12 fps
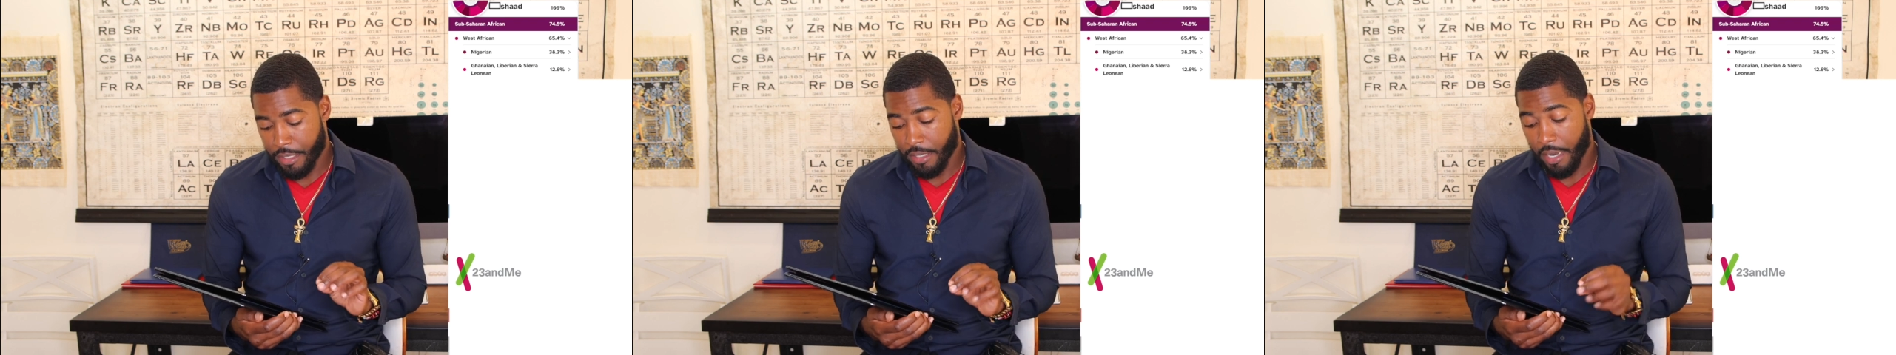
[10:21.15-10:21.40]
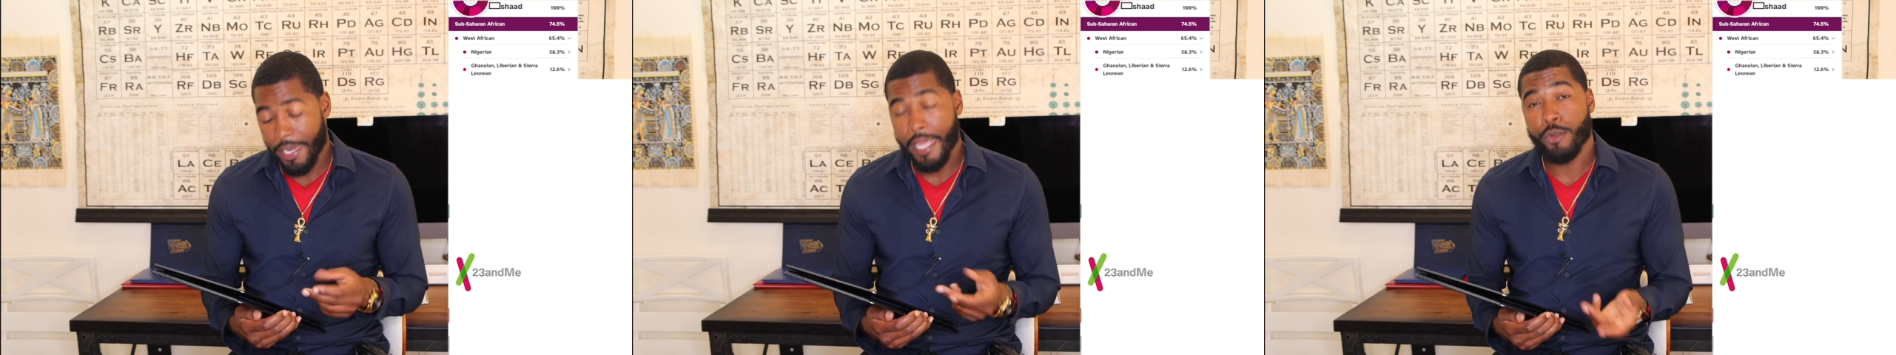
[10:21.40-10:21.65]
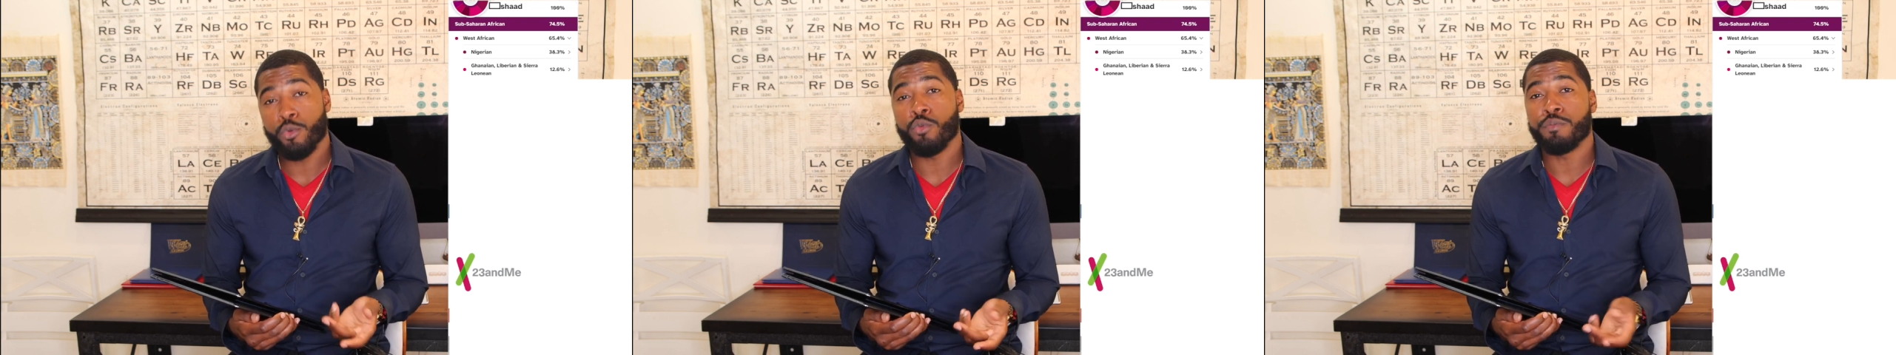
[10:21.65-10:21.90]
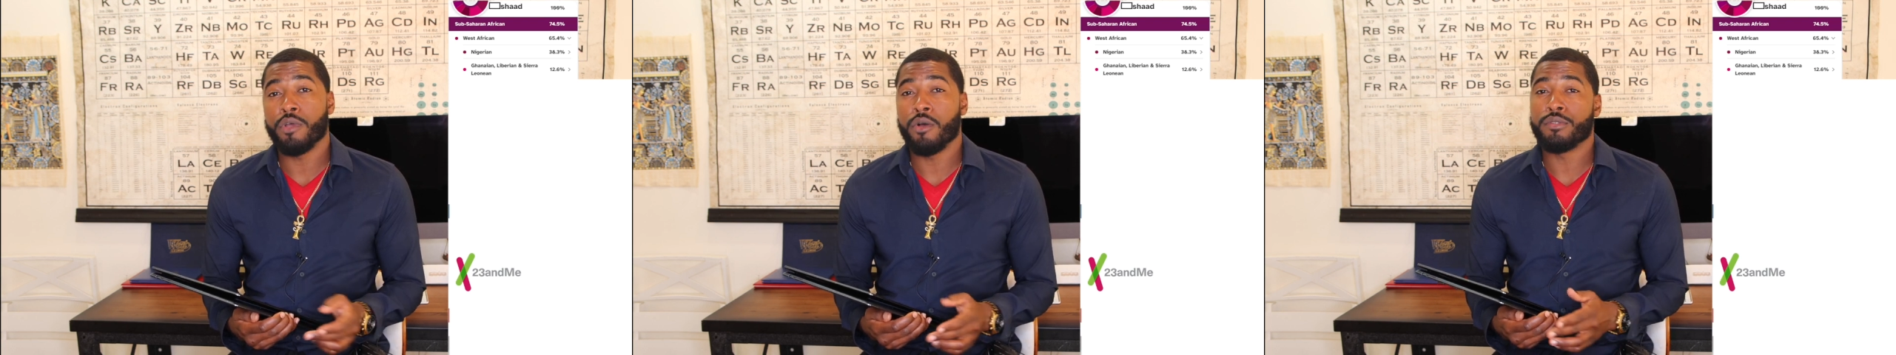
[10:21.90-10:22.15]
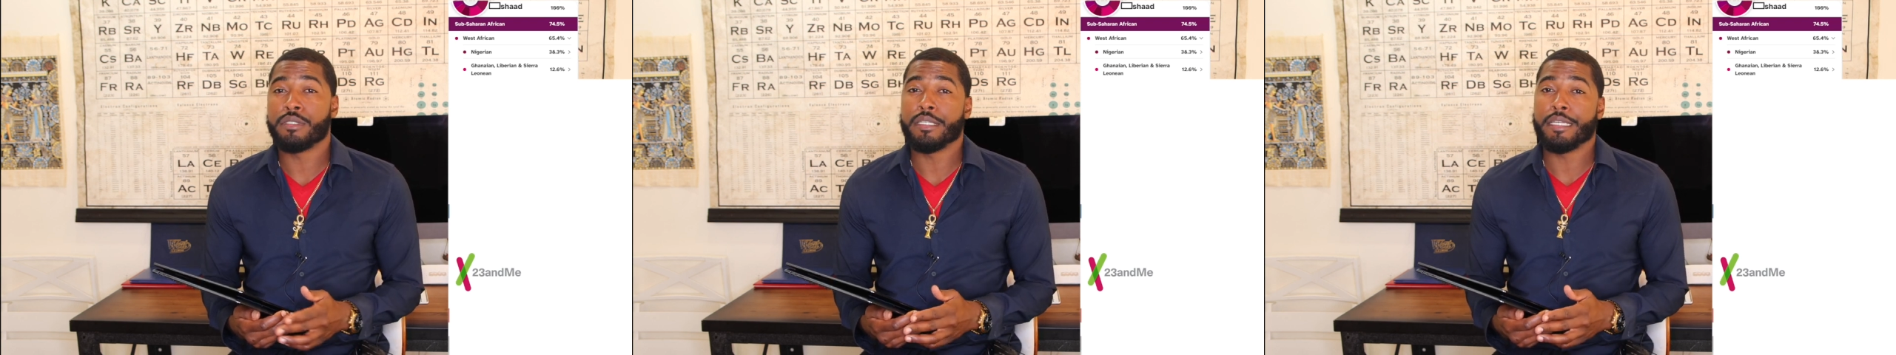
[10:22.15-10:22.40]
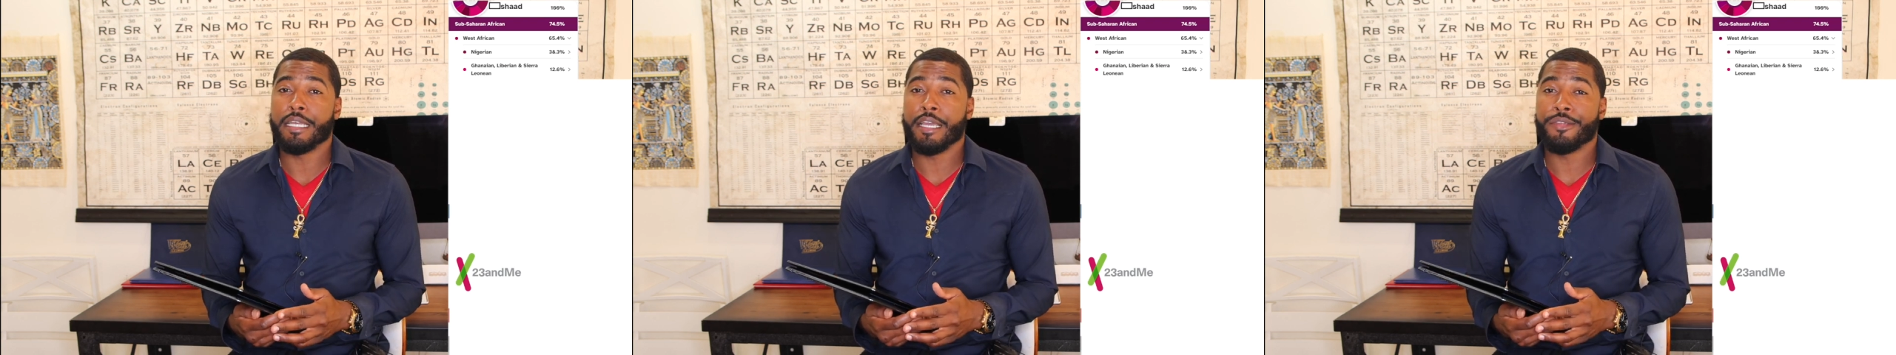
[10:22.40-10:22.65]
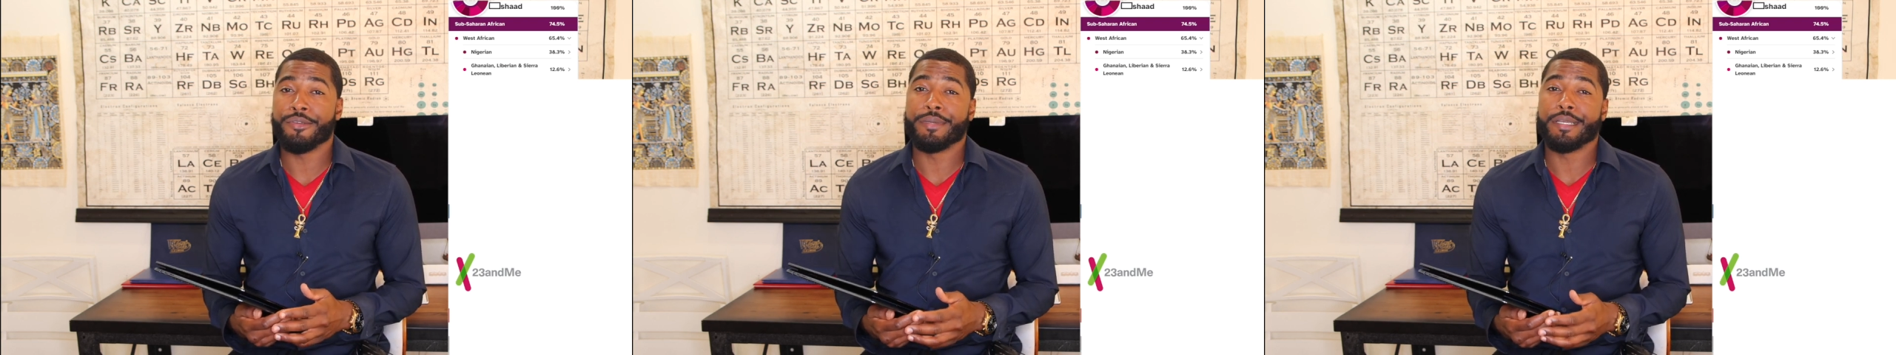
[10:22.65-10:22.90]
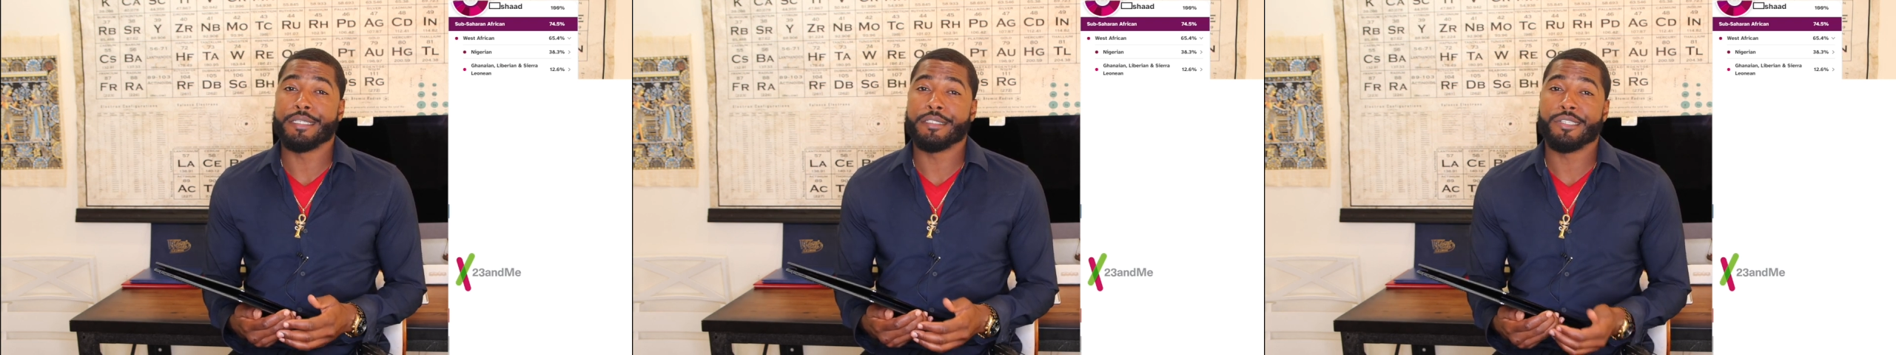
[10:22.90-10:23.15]
And they group those together
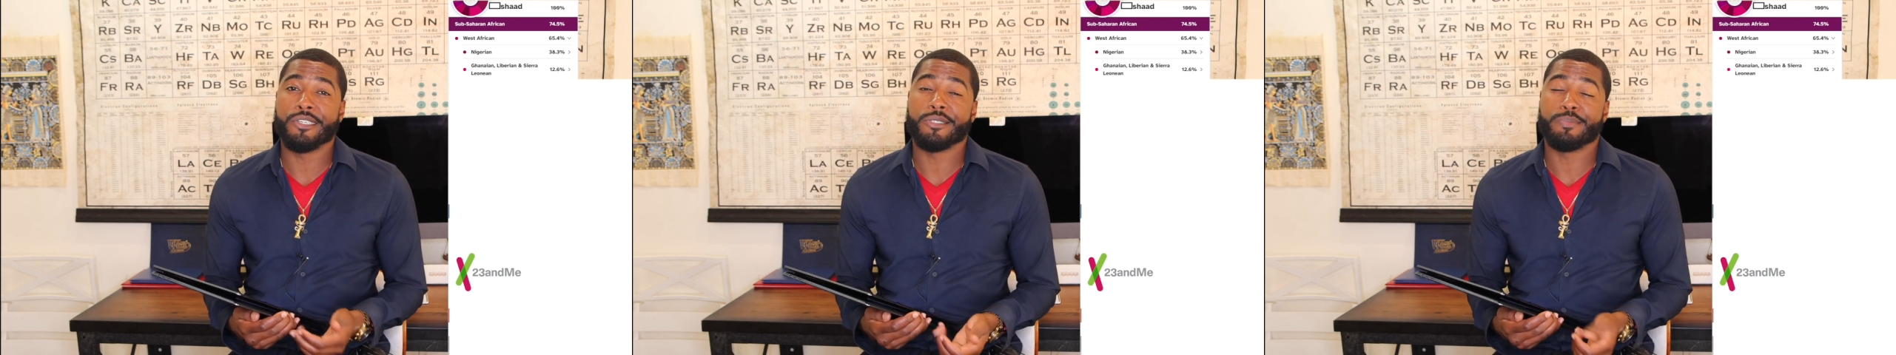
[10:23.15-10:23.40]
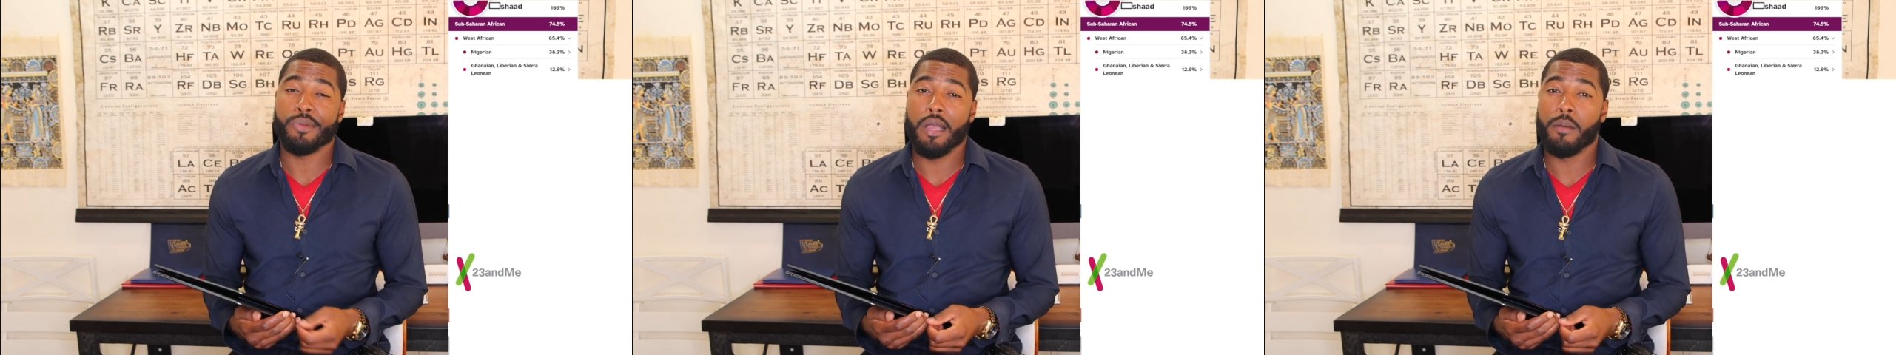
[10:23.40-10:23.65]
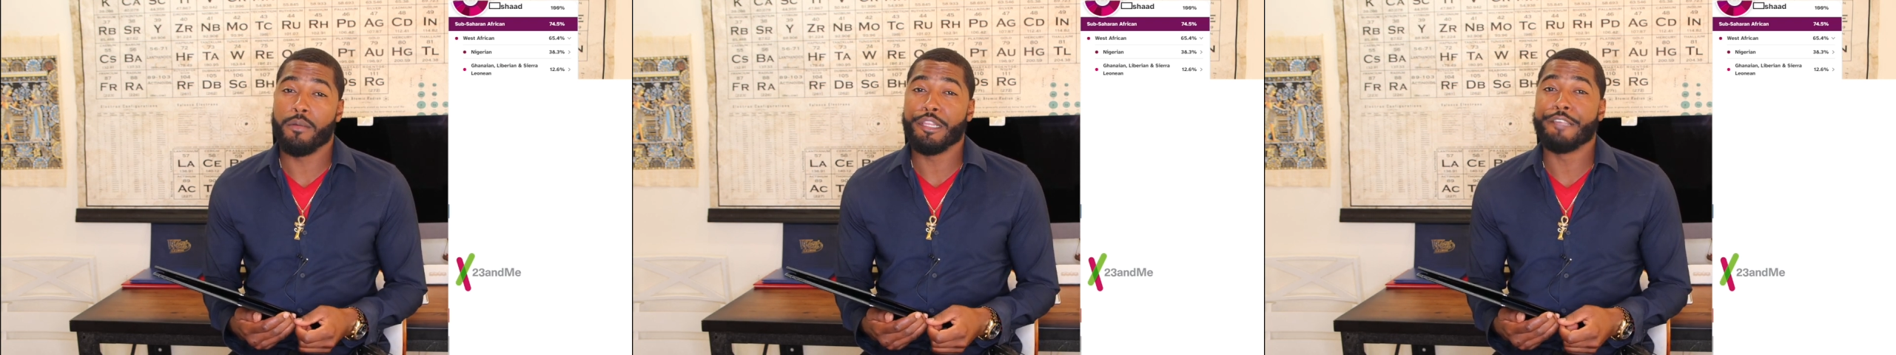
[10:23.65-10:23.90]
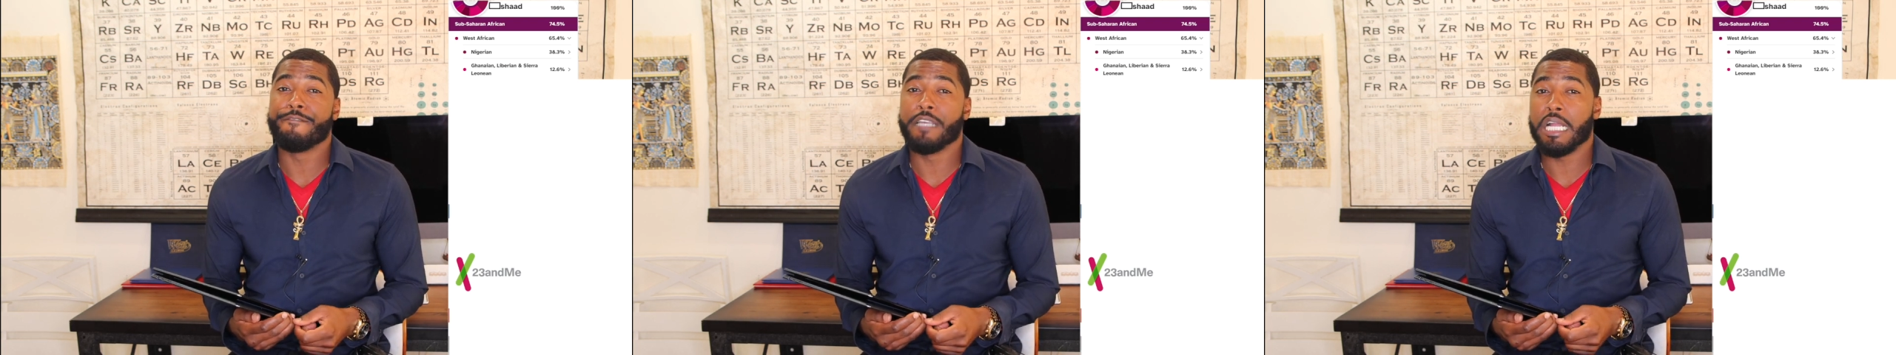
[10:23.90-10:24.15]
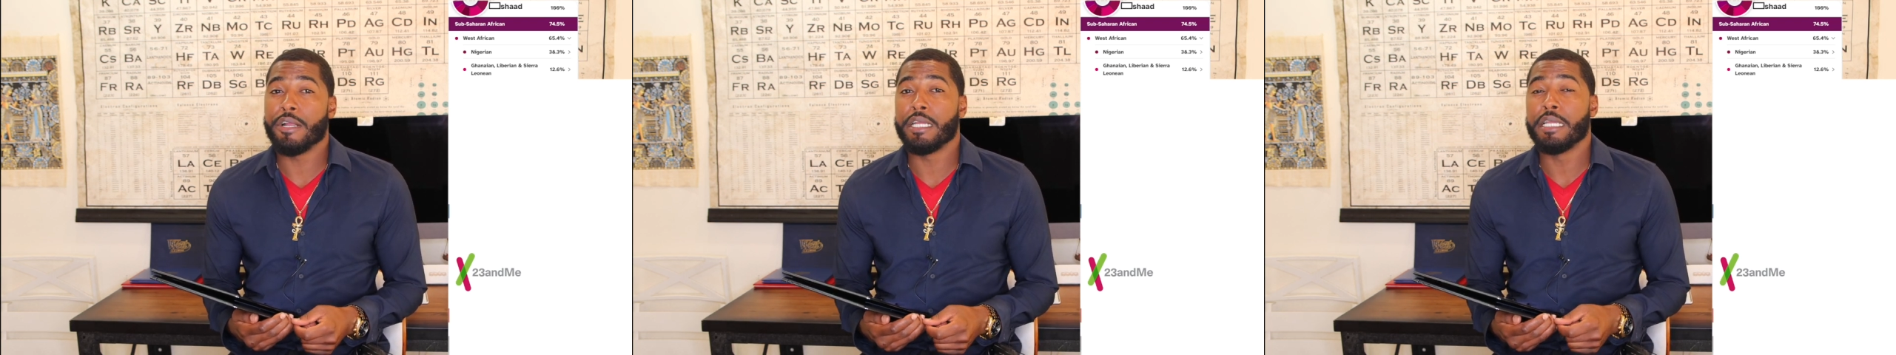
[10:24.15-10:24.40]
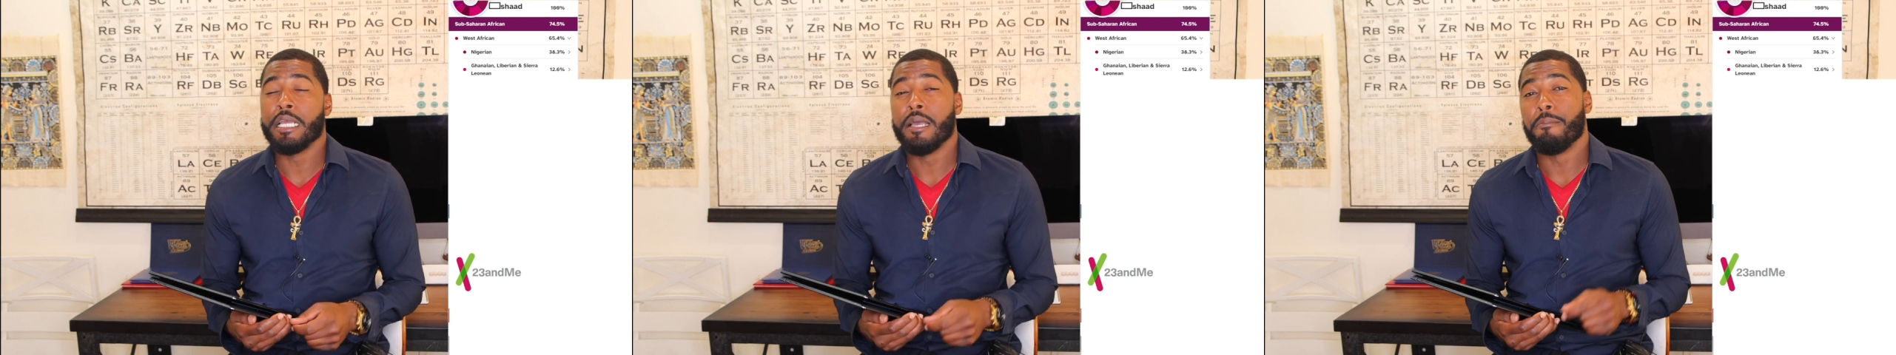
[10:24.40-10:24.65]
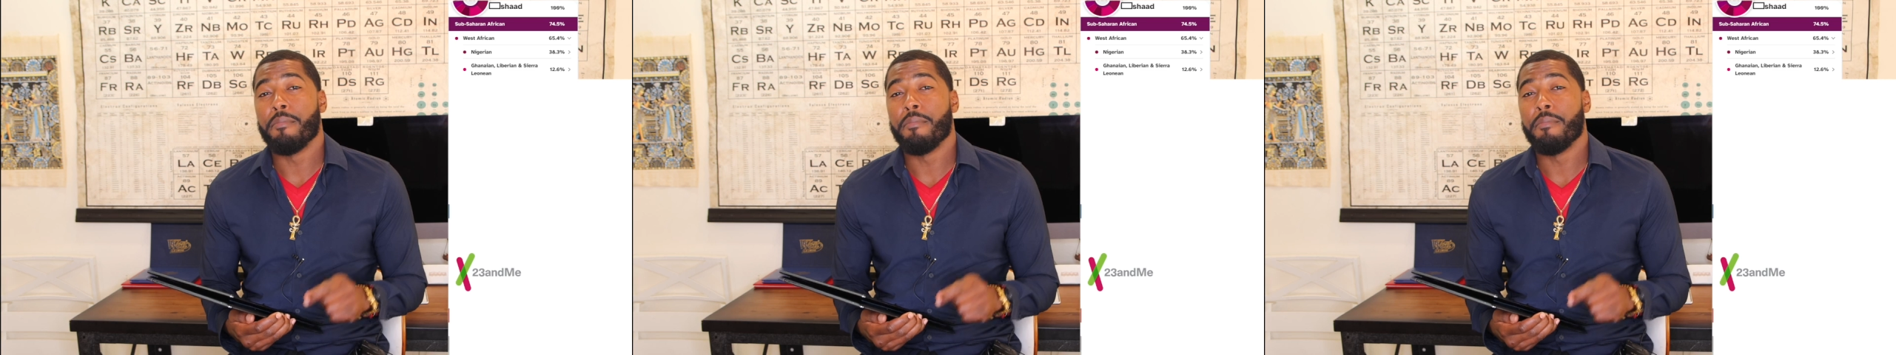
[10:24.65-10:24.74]
because there's probably very